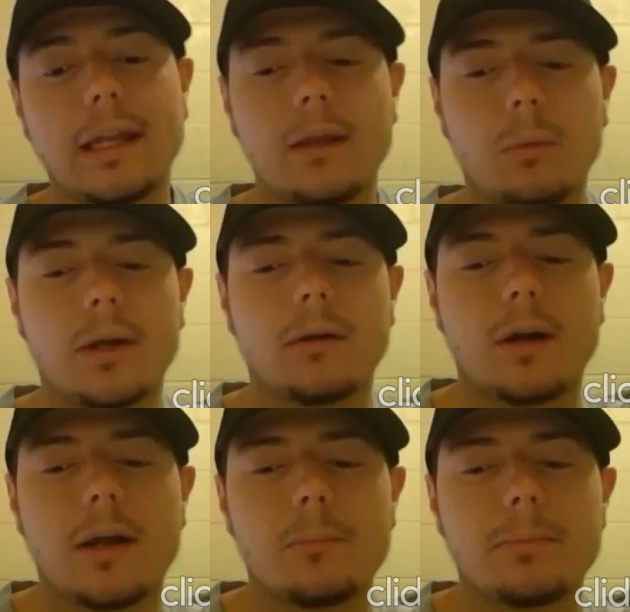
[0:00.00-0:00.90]

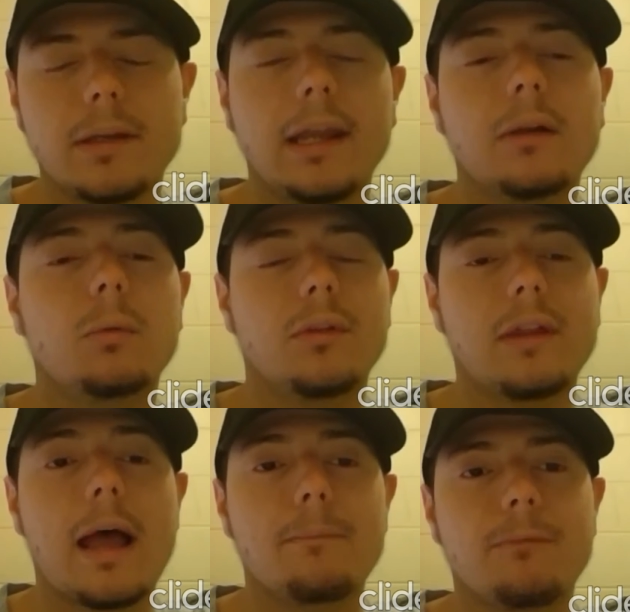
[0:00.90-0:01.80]
Pineda was
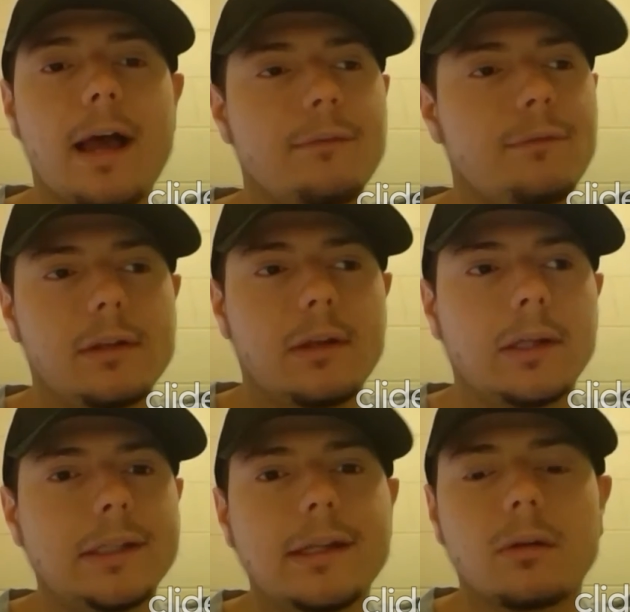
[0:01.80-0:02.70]
top five in
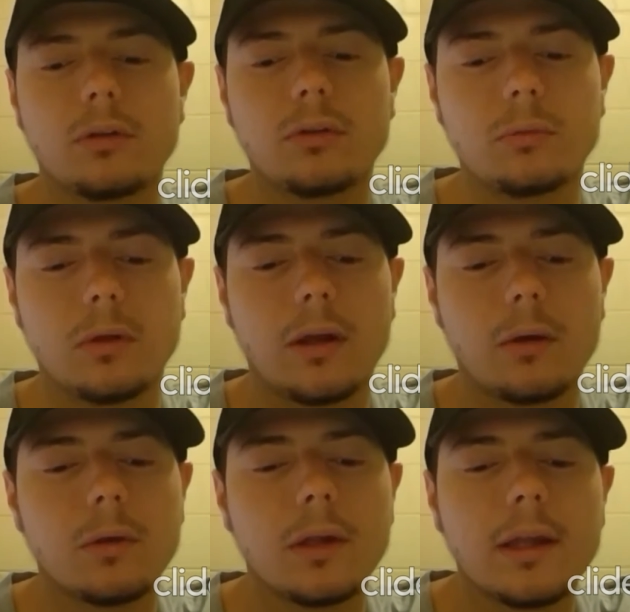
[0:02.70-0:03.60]
a year or two ago.